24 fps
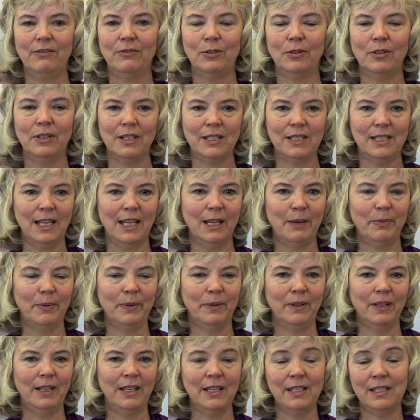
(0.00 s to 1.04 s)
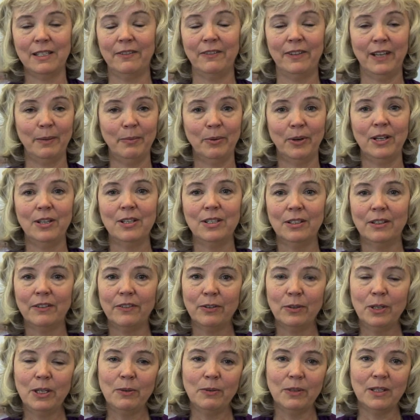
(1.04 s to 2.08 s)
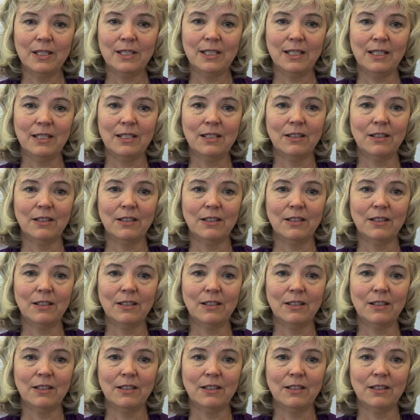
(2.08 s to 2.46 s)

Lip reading: for example, is a vibrational frequency.